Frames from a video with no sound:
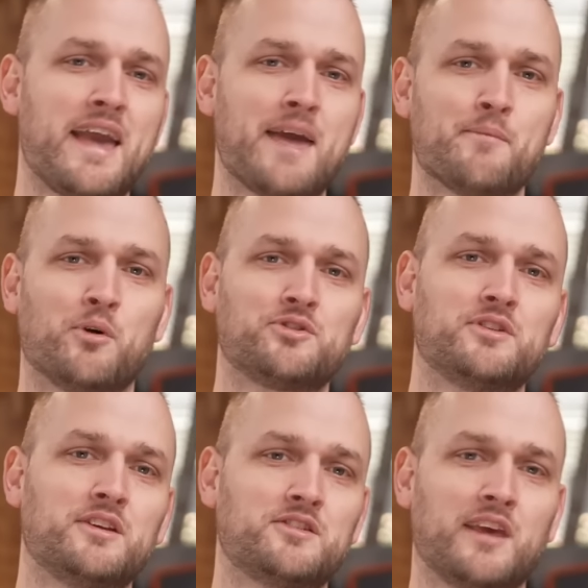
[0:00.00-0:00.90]
and most of
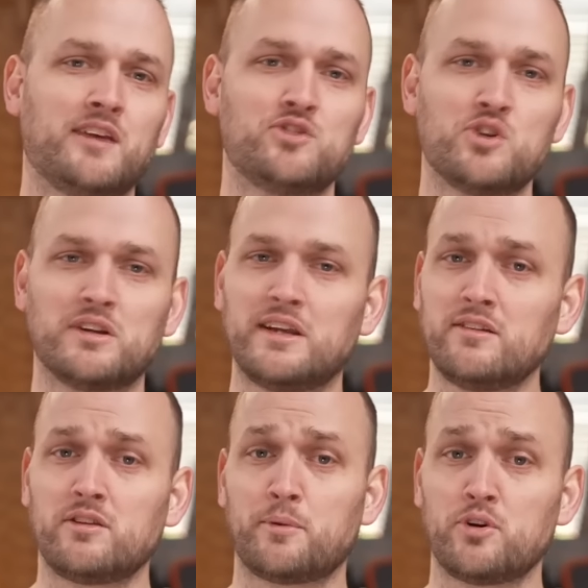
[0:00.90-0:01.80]
these things you can
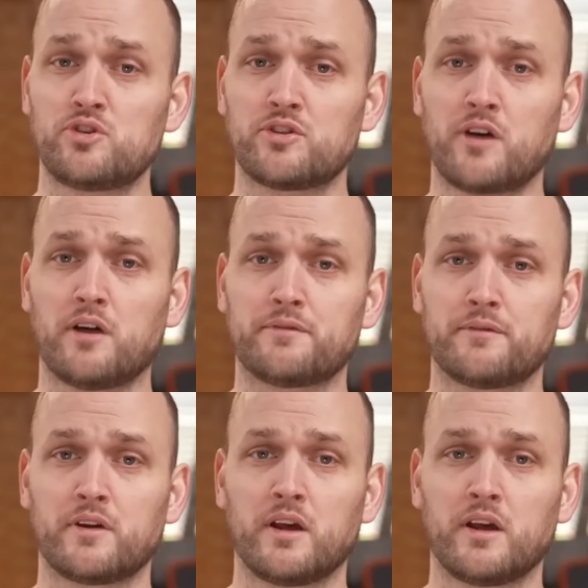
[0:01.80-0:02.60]
easily produce yourself.